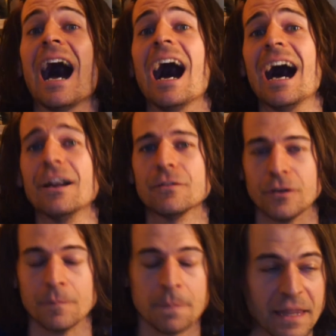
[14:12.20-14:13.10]
I don't
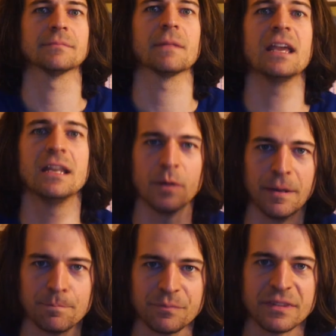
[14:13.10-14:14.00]
know. Anyway,
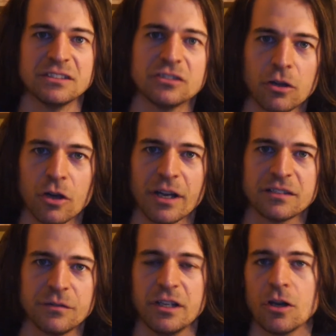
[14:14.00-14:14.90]
this is a long
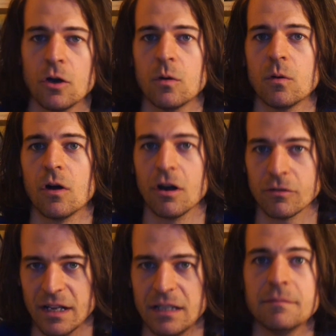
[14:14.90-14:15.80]
ass video
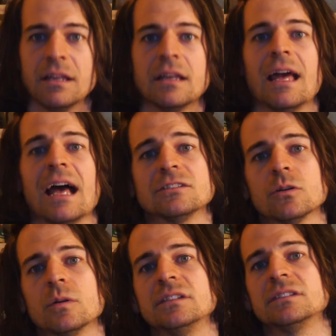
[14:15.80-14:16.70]
already. As
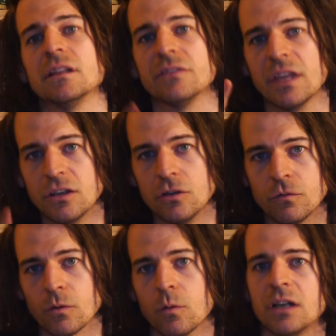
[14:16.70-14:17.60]
always, thank you
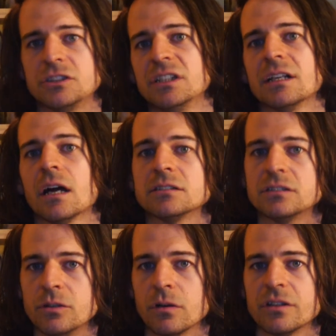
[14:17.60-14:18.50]
for watching. I'll
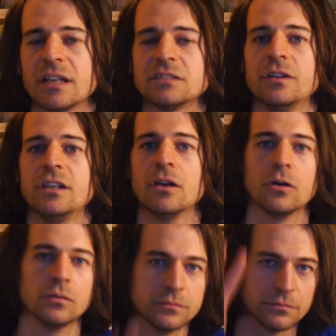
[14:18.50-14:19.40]
see you on the next
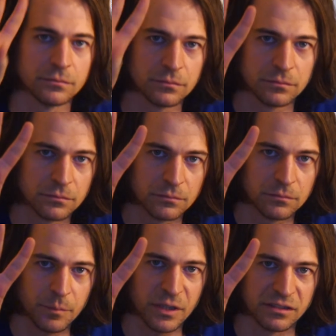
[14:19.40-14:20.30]
video.
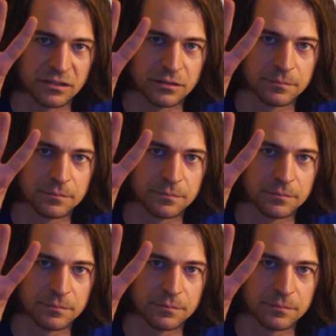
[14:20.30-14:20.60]
Peace.